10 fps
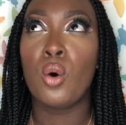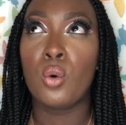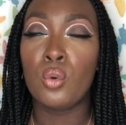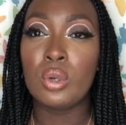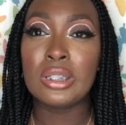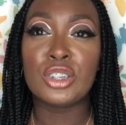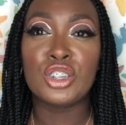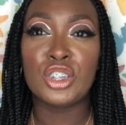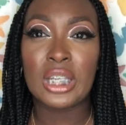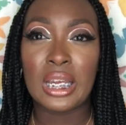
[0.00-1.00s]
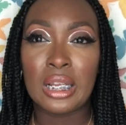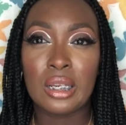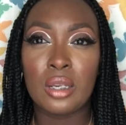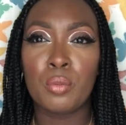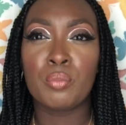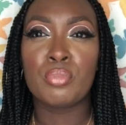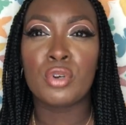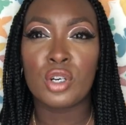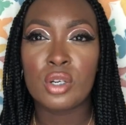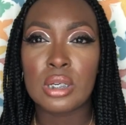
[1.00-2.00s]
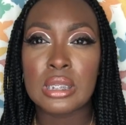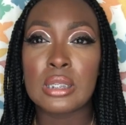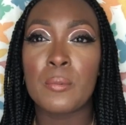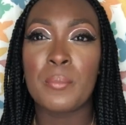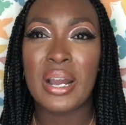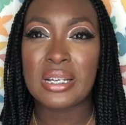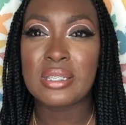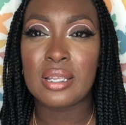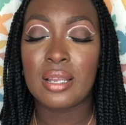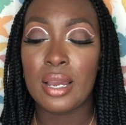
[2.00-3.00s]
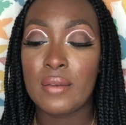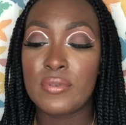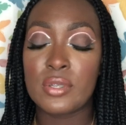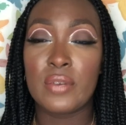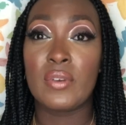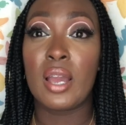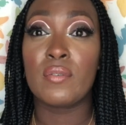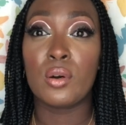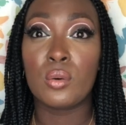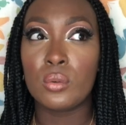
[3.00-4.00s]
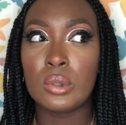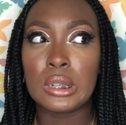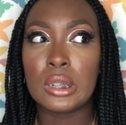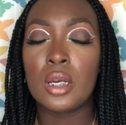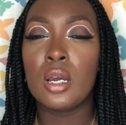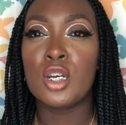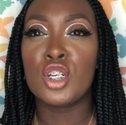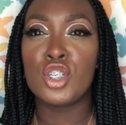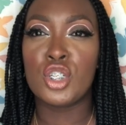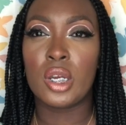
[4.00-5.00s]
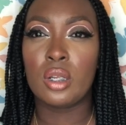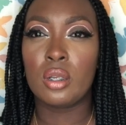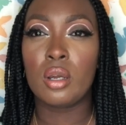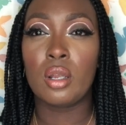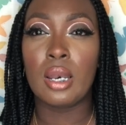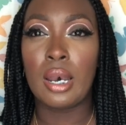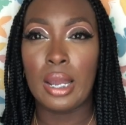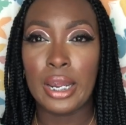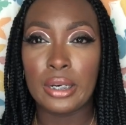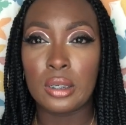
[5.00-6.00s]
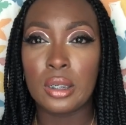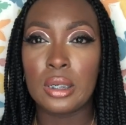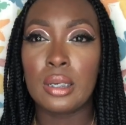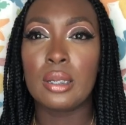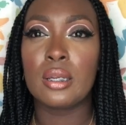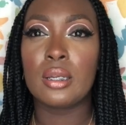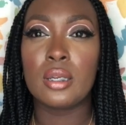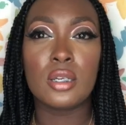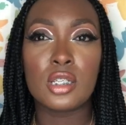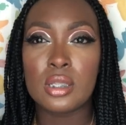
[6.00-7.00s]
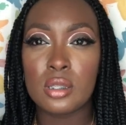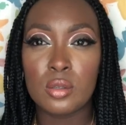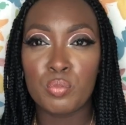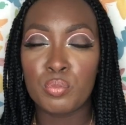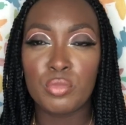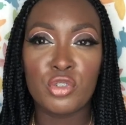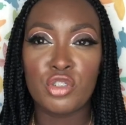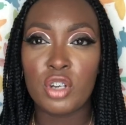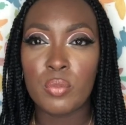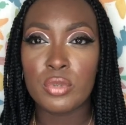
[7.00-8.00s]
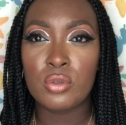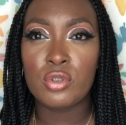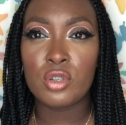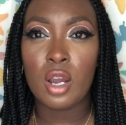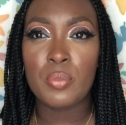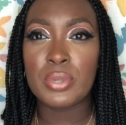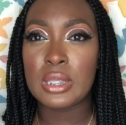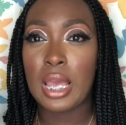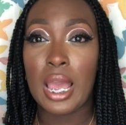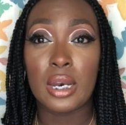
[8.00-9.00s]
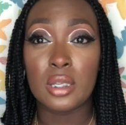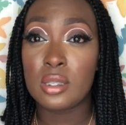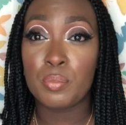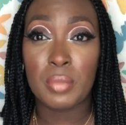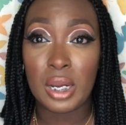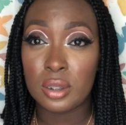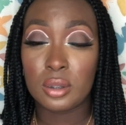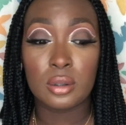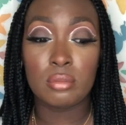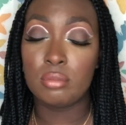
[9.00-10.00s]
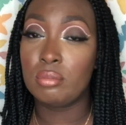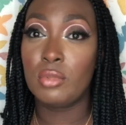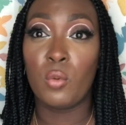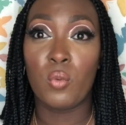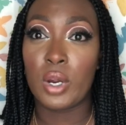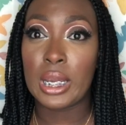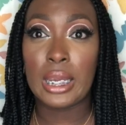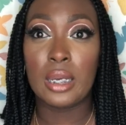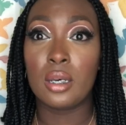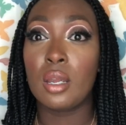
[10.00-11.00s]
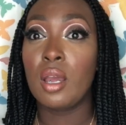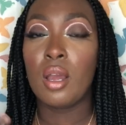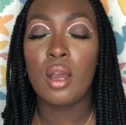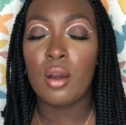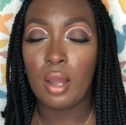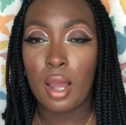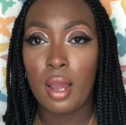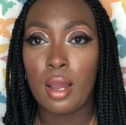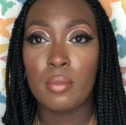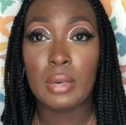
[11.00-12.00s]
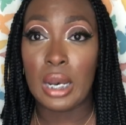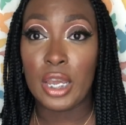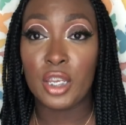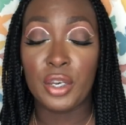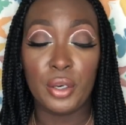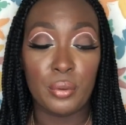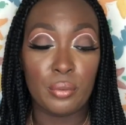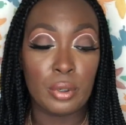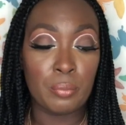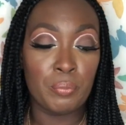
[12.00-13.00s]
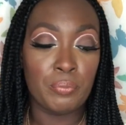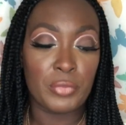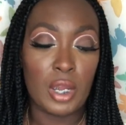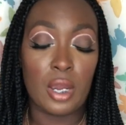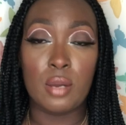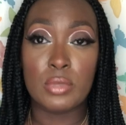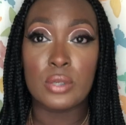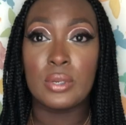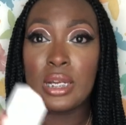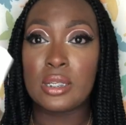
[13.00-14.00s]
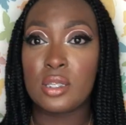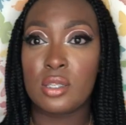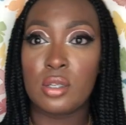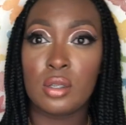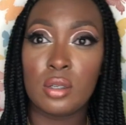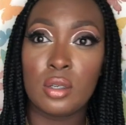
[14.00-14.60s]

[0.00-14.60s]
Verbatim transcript: old gel products back to life. So if you have an old gel liner, you just drop two drops and it's back working um, like new. Um, so that is the